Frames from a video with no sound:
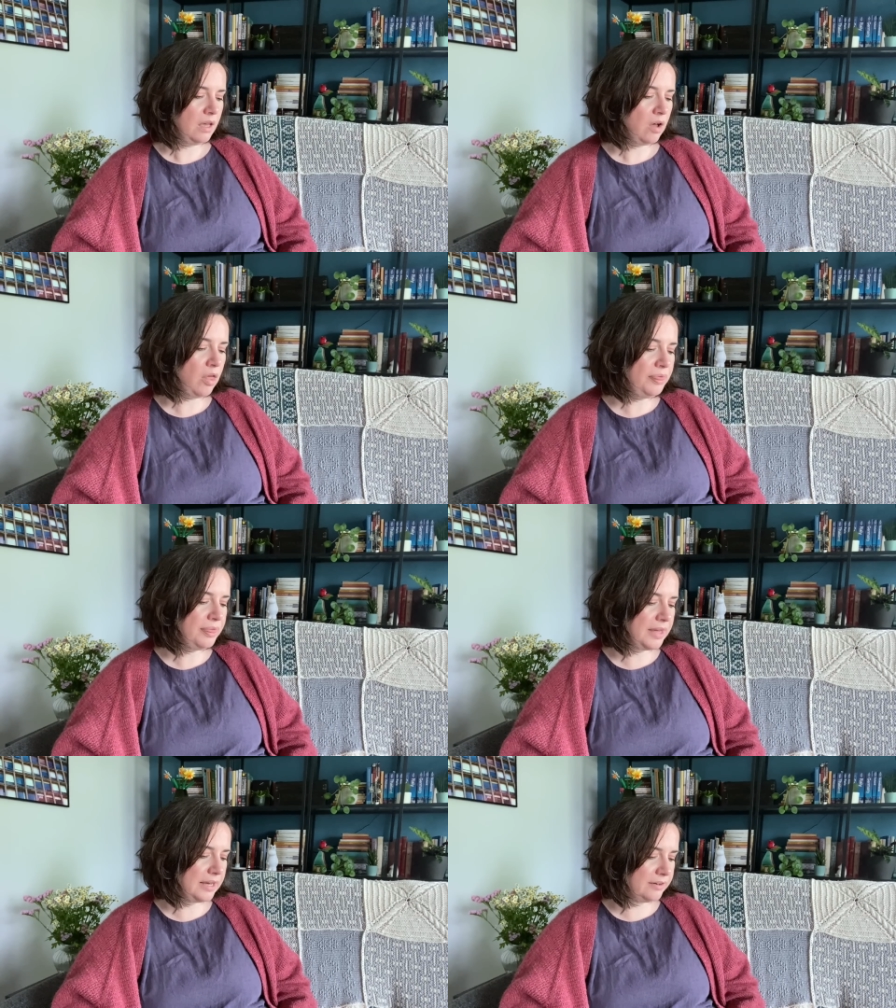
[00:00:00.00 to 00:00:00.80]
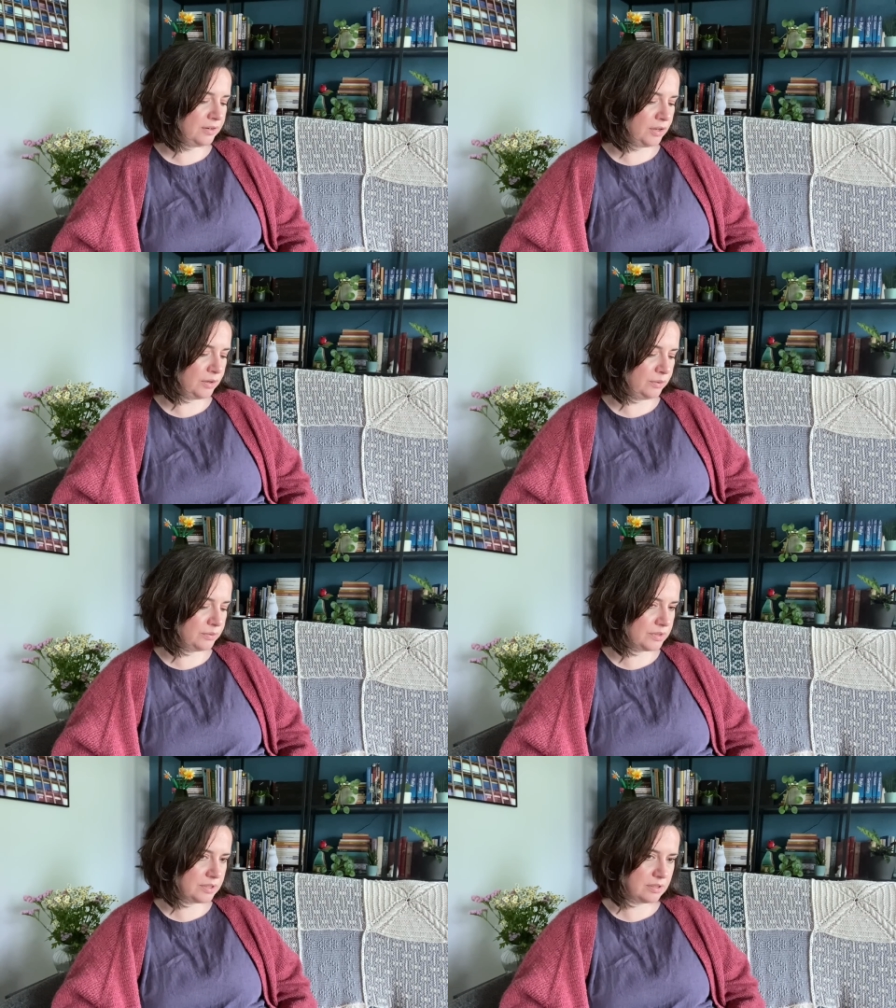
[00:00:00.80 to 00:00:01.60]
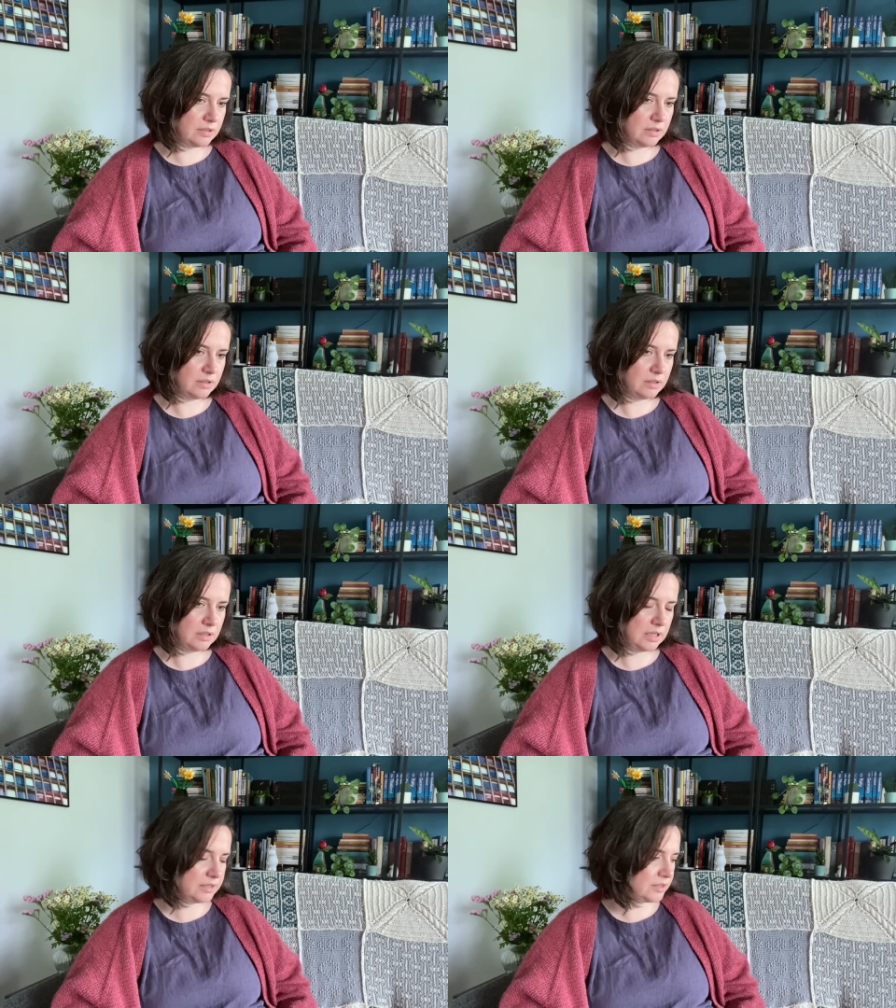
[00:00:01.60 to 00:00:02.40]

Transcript: On that note, let's